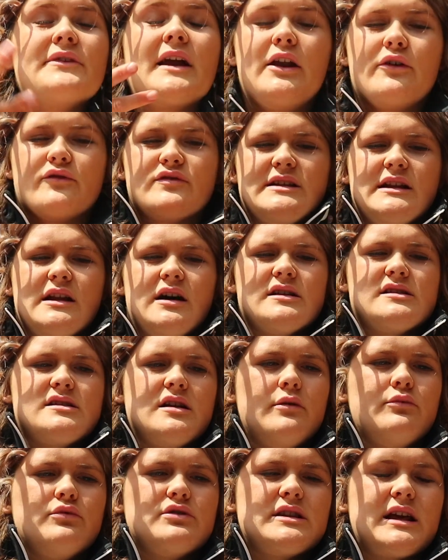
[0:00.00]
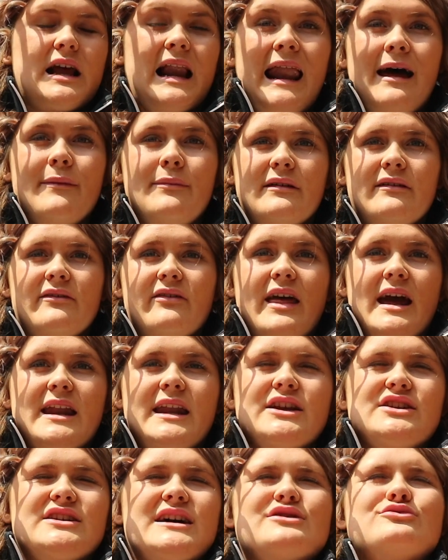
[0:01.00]
And obviously last night was the clapping for the
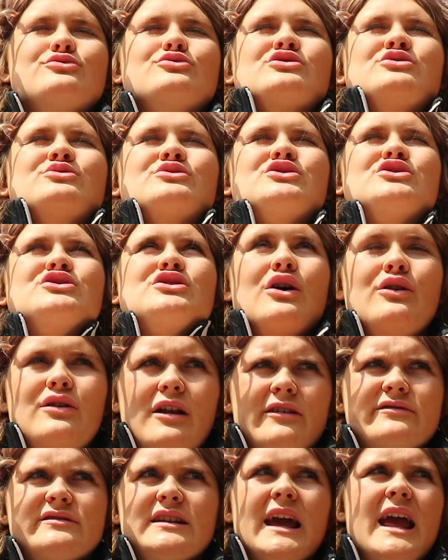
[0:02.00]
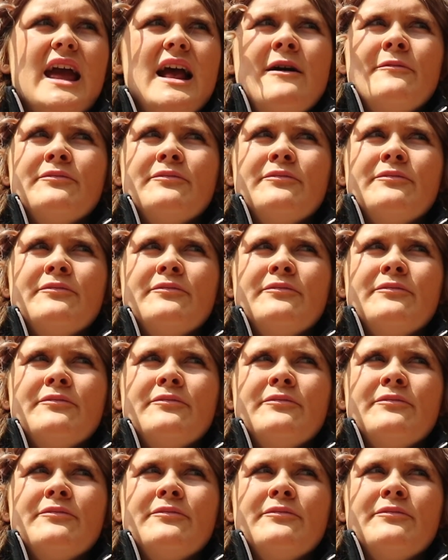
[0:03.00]
NHS, which was so lovely.